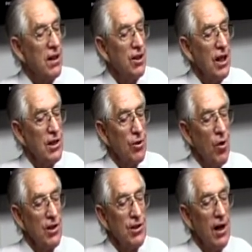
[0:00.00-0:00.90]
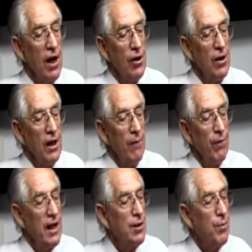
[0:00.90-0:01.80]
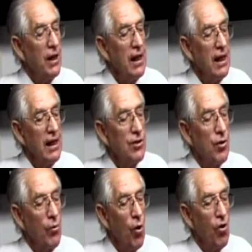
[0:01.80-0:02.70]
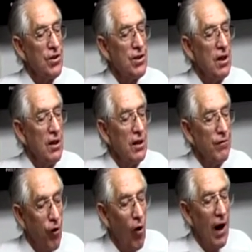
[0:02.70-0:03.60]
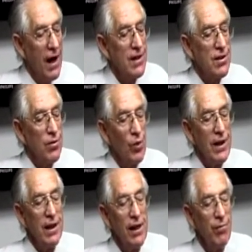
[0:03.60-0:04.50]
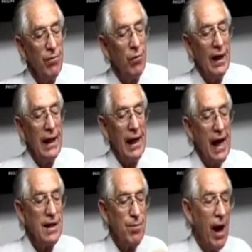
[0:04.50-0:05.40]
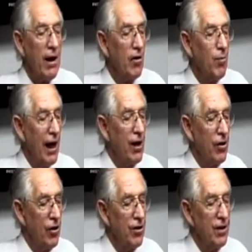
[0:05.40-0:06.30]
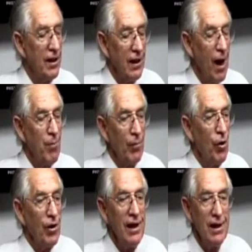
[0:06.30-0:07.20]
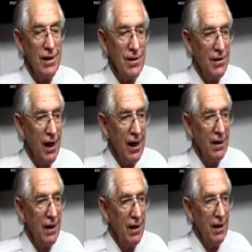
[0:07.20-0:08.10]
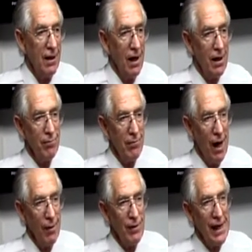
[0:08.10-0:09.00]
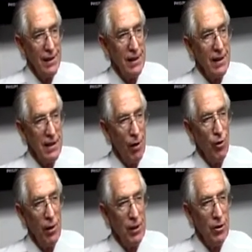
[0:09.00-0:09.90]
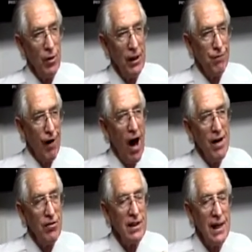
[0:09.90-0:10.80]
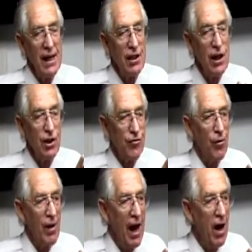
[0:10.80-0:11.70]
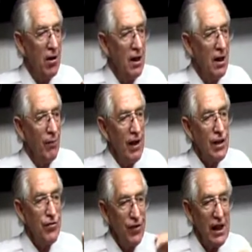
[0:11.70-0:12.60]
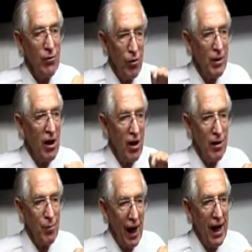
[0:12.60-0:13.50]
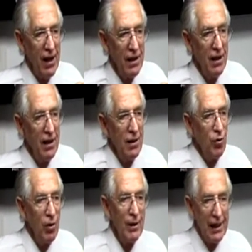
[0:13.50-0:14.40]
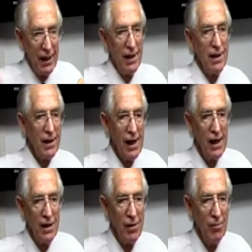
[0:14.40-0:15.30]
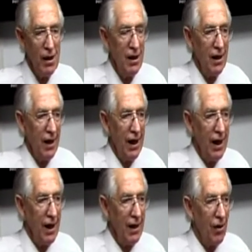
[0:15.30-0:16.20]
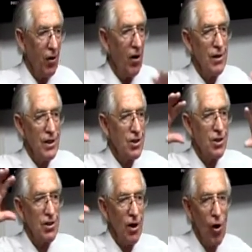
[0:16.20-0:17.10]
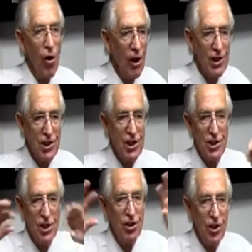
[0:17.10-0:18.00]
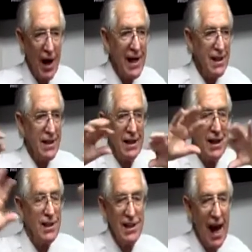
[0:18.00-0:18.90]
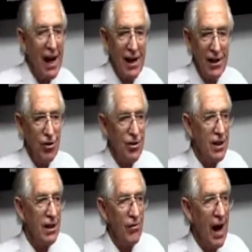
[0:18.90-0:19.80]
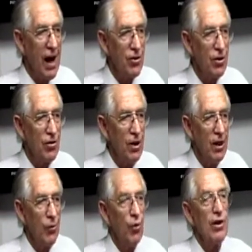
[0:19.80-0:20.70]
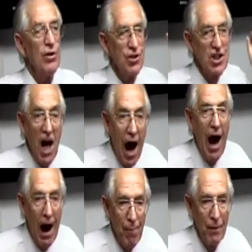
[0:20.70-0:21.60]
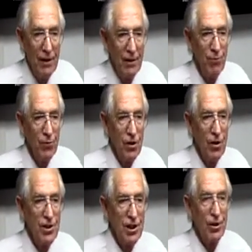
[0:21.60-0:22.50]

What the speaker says: Jesus wants to know, he's bringing his rewards for us with him when he lands back on planet Earth in a couple of more years, right? I'm guessing somewhere between 5 and 10 years from now, his feet will be on the planet, we'll be into the kingdom, and all of this lawlessness and crazy insanity you see around you will stop, because the